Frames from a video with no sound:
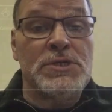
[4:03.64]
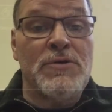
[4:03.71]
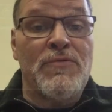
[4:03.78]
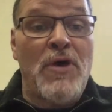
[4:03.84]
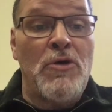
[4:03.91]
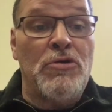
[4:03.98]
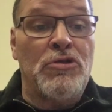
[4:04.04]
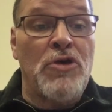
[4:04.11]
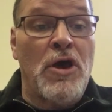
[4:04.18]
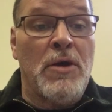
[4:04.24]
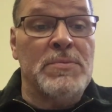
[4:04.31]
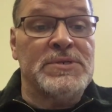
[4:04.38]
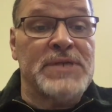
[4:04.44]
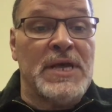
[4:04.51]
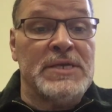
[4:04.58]
of those
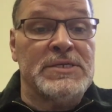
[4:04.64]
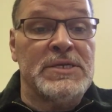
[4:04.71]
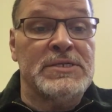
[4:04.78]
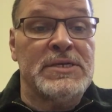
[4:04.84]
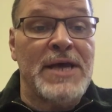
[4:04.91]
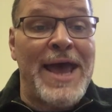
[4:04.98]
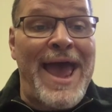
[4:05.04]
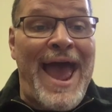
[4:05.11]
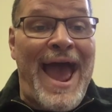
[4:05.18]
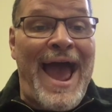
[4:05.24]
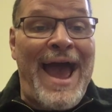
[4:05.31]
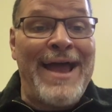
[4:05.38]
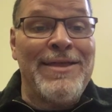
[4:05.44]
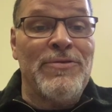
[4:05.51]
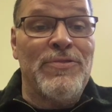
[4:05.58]
circumstances
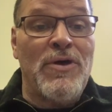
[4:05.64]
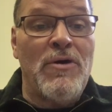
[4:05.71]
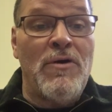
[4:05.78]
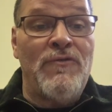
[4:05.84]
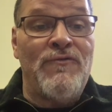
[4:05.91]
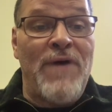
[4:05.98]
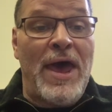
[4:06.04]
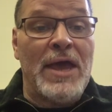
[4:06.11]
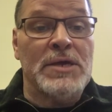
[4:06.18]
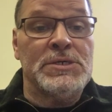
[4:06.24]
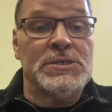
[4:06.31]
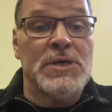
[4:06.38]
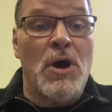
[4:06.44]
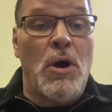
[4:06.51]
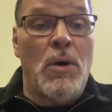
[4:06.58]
and their
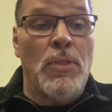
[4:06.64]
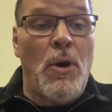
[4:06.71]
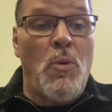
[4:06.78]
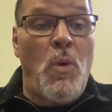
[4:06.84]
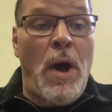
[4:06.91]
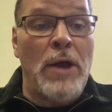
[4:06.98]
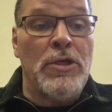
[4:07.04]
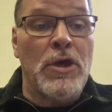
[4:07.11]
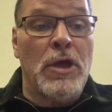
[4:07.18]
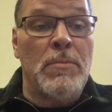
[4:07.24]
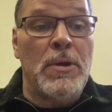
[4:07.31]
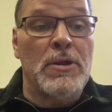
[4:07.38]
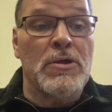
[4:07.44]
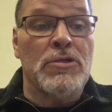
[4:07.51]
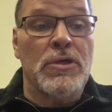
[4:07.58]
effects on the wider
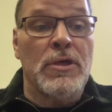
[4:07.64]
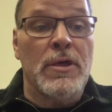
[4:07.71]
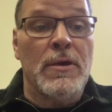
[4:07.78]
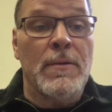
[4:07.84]
community.